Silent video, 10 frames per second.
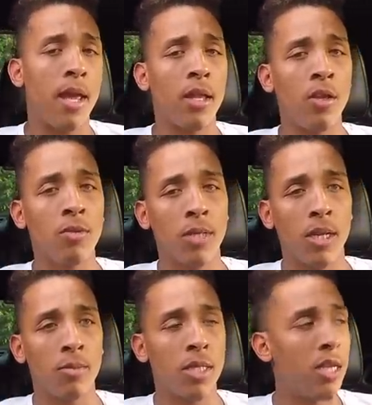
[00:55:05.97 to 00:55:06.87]
You know what I'm
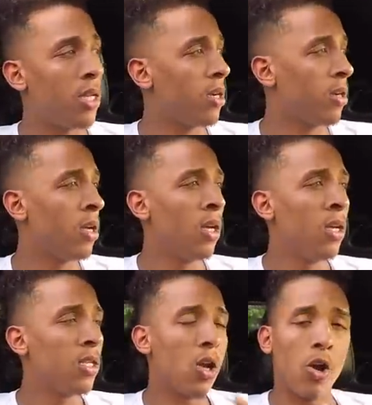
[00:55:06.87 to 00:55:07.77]
saying? I'm sitting here
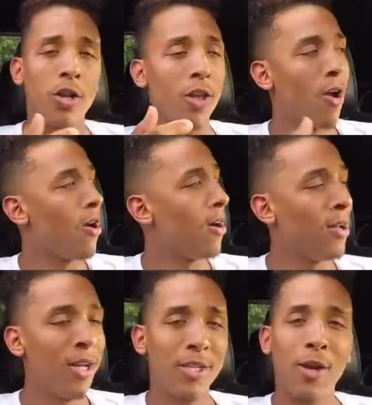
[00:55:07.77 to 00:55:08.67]
talking to y'all,
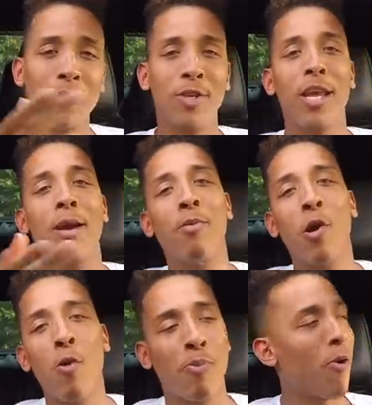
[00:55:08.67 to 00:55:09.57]
talking to a damn
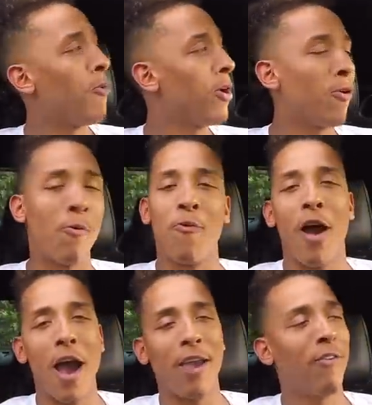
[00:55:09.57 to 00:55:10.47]
GoPro Hero
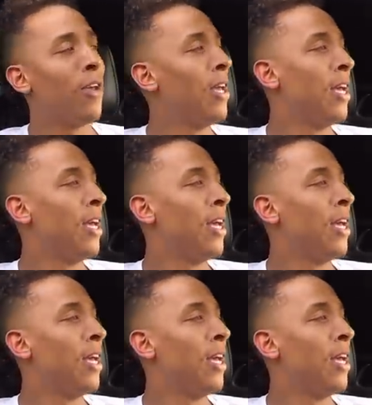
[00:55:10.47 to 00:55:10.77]
Five